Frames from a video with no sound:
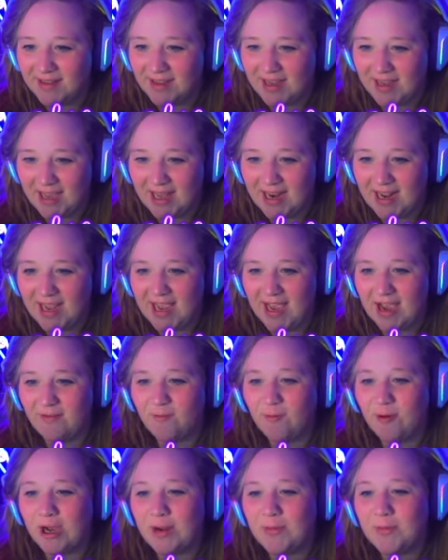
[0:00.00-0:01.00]
And I have
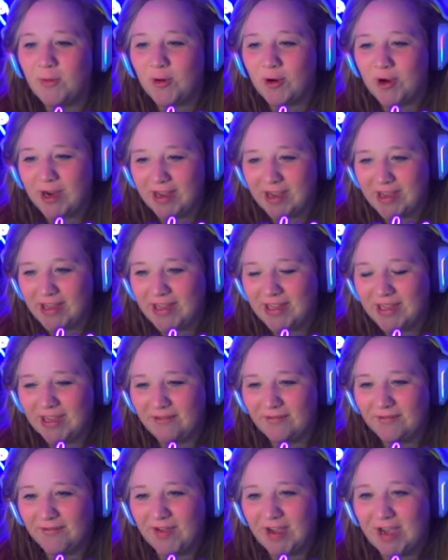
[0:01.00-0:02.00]
one more alien
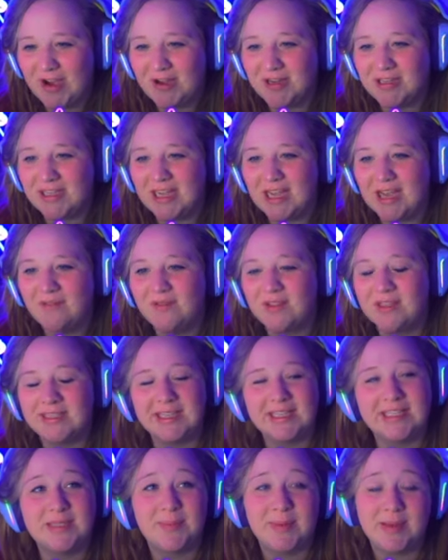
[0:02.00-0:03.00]
found. I have the
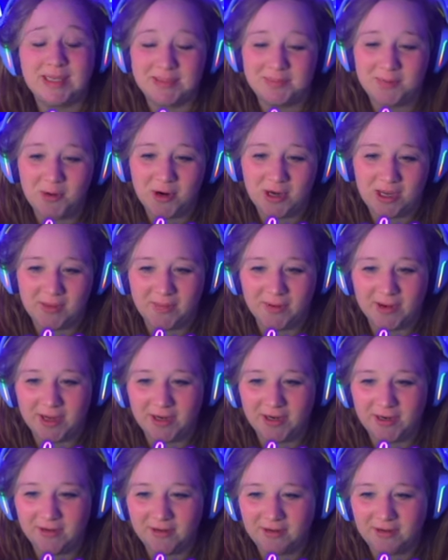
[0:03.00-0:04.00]
Dead Space Porcupine.